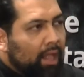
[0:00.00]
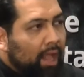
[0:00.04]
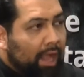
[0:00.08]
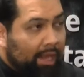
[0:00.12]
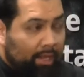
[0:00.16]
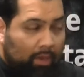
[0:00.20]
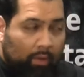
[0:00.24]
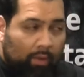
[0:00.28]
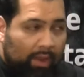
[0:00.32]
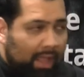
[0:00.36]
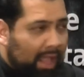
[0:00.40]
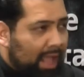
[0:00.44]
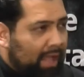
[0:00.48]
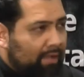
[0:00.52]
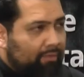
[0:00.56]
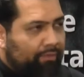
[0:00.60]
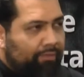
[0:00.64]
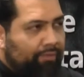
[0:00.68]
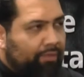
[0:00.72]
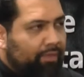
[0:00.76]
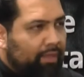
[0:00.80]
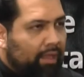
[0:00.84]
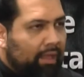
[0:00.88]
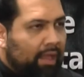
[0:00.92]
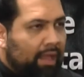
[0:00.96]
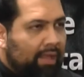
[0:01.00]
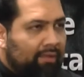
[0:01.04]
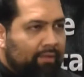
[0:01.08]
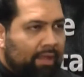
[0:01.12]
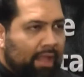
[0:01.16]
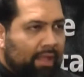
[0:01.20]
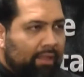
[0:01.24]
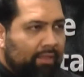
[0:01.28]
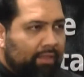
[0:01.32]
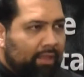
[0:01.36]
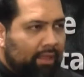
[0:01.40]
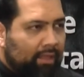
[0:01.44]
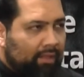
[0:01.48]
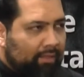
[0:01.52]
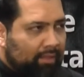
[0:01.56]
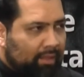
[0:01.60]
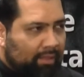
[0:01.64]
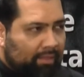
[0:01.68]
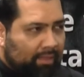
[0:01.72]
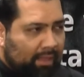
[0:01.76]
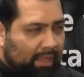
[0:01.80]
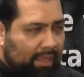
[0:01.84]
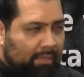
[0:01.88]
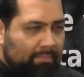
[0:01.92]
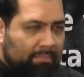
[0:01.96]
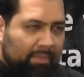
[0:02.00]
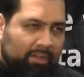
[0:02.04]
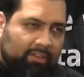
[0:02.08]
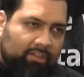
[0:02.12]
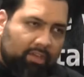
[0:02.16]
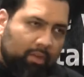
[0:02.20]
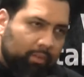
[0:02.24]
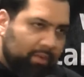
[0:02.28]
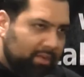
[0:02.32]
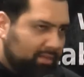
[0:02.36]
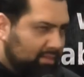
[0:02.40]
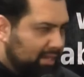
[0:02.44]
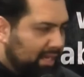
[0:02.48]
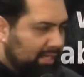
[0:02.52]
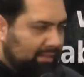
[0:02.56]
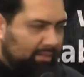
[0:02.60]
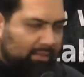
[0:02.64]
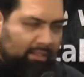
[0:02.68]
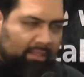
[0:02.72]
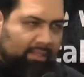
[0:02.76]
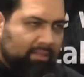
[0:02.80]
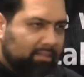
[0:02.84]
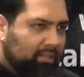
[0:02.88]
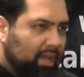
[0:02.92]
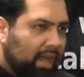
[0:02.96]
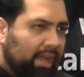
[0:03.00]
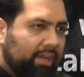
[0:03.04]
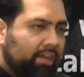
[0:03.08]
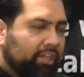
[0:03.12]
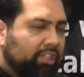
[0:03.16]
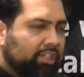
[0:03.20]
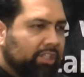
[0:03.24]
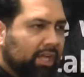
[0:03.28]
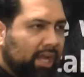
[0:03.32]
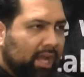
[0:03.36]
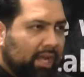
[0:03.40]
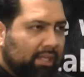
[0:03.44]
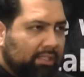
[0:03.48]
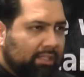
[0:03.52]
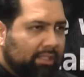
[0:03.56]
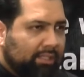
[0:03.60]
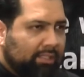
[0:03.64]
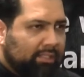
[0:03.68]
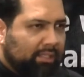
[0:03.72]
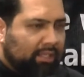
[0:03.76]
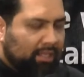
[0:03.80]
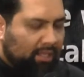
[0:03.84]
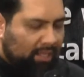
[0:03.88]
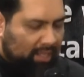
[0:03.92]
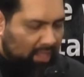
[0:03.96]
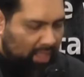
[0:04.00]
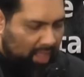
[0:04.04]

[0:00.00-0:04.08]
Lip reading: I don't have the himmah to recite the entire shahadat.